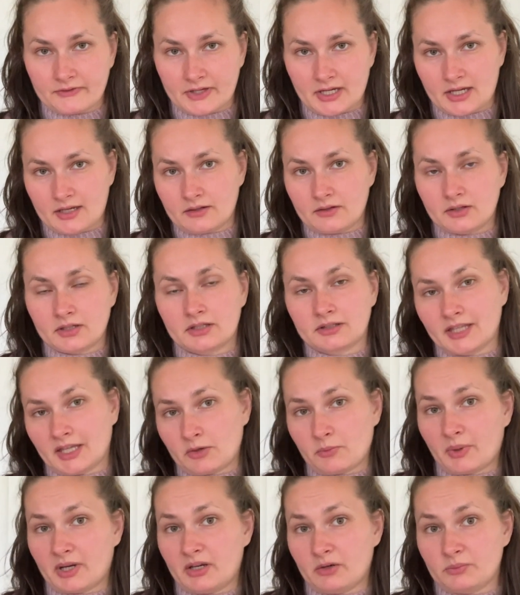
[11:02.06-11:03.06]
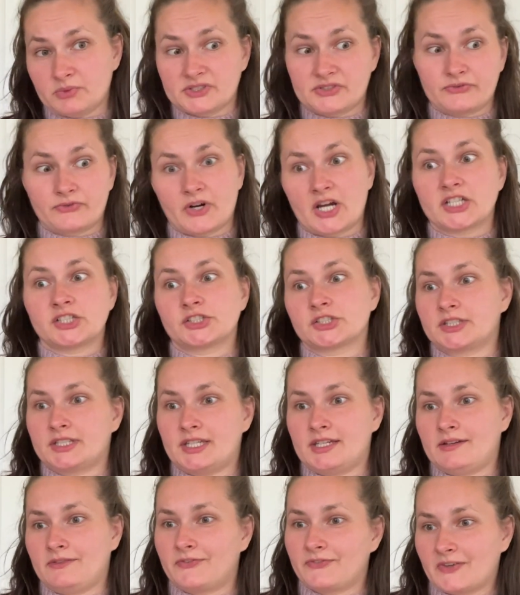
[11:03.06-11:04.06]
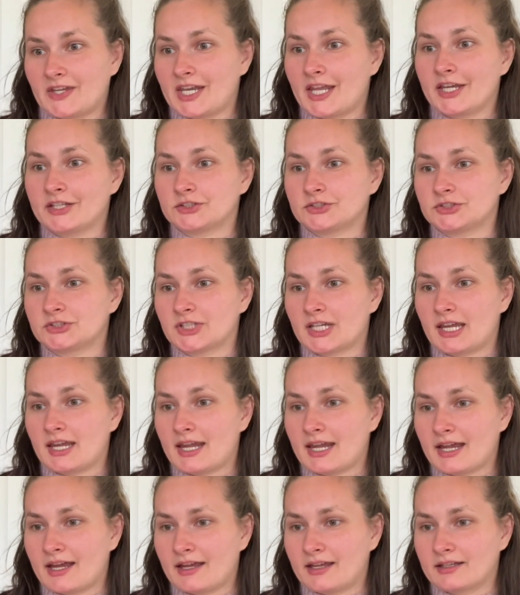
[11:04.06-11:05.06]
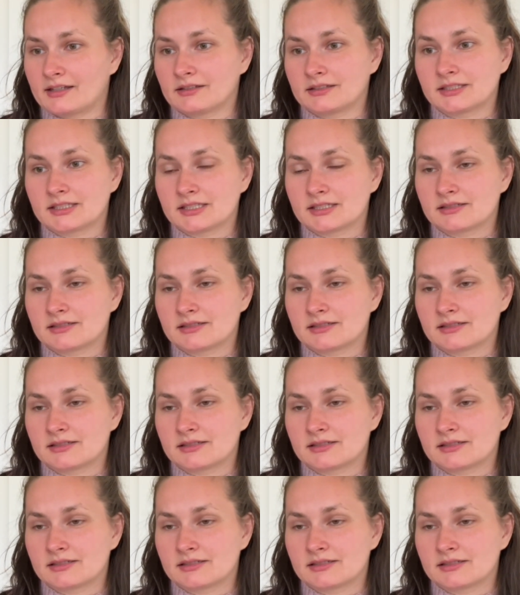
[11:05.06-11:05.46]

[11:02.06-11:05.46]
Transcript: it like when it was freshly finished and